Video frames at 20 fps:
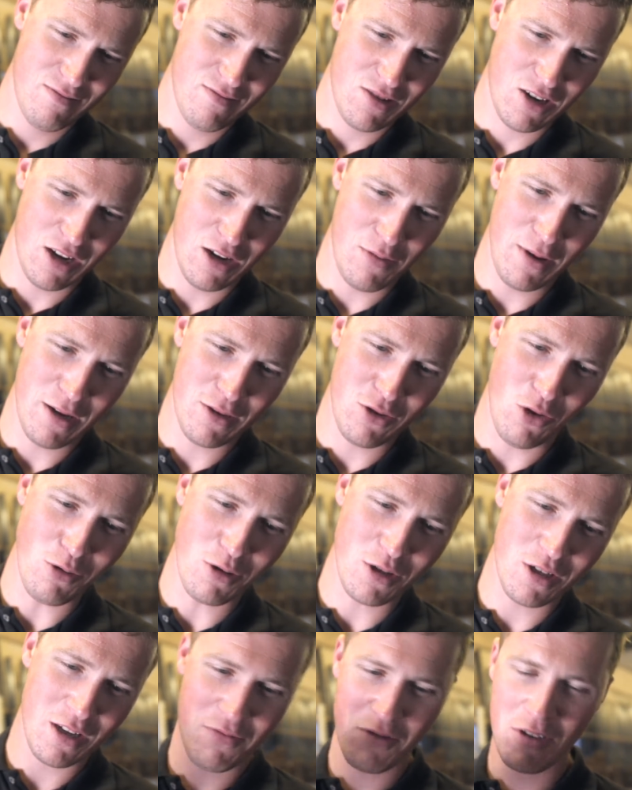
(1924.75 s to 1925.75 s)
Can it be a
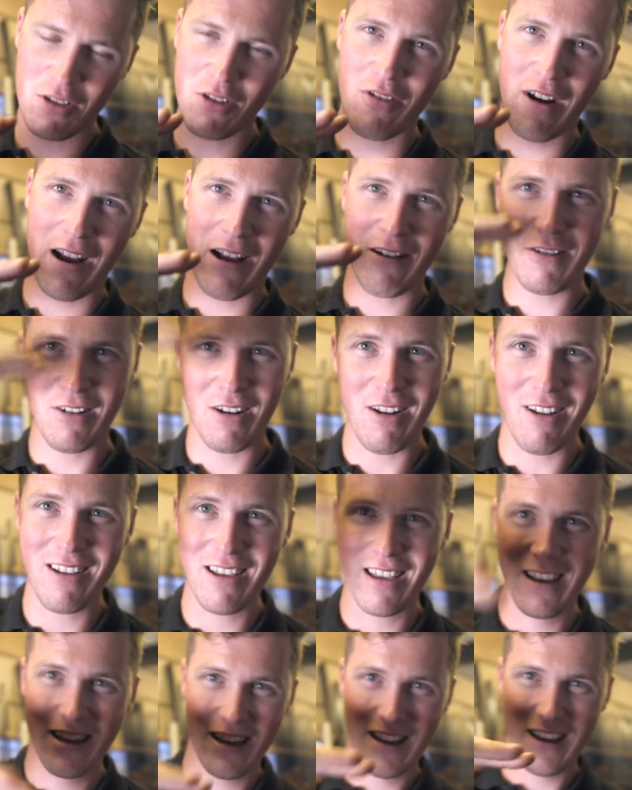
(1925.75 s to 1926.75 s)
dog sniffing the ground? You know,
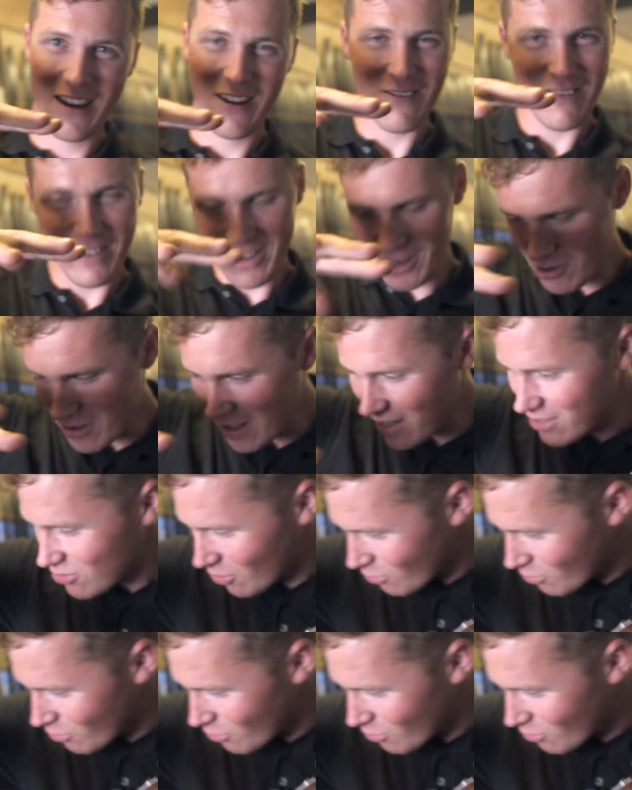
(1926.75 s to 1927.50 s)
like, when you got that